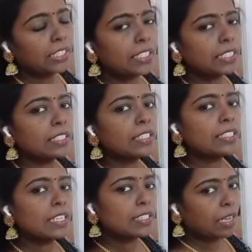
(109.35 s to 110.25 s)
Then
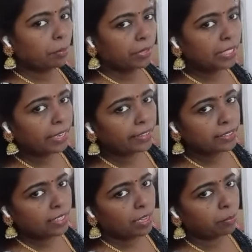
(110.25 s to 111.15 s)
say some other
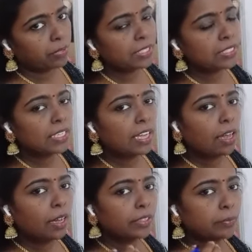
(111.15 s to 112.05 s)
examples,
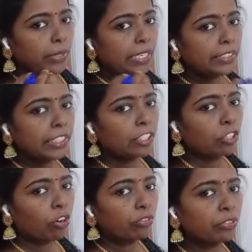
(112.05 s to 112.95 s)
melting
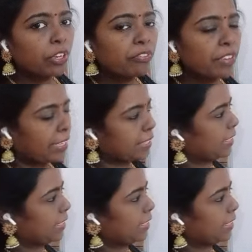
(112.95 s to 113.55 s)
of wax